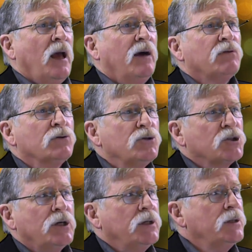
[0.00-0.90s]

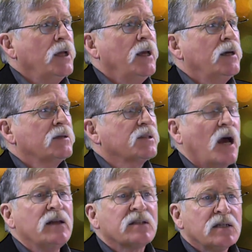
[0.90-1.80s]
evolution and
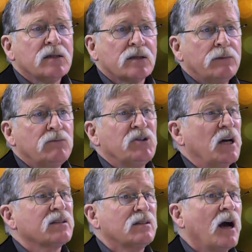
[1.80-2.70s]
scientism
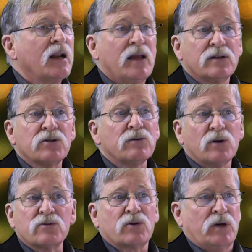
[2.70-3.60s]
does not answer
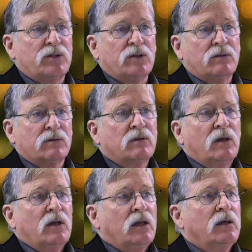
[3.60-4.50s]
those questions.
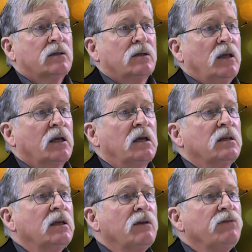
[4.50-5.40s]
It
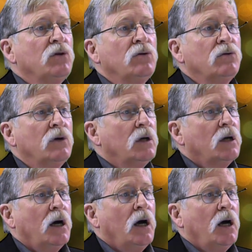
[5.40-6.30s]
can give you
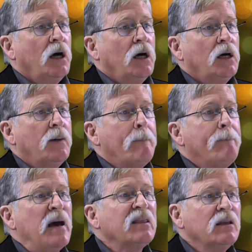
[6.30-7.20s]

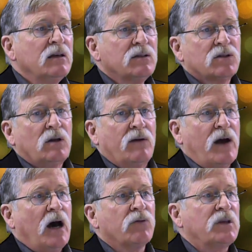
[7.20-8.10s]
methods of
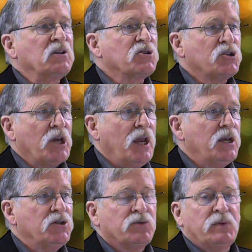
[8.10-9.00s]
how things
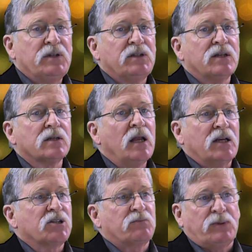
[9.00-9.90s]
change, but it doesn't
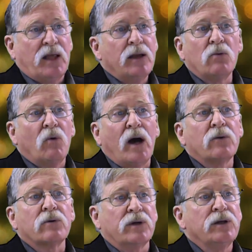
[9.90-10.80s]
explain why
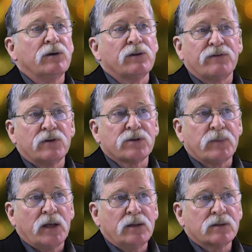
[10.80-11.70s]
we're here in the first
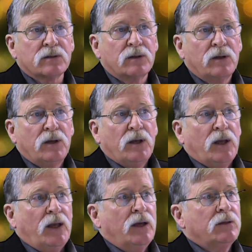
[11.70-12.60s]
place.
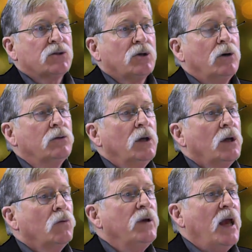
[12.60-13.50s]
And so
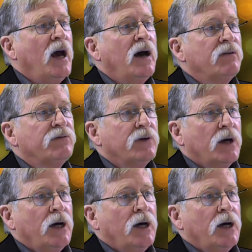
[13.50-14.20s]
we have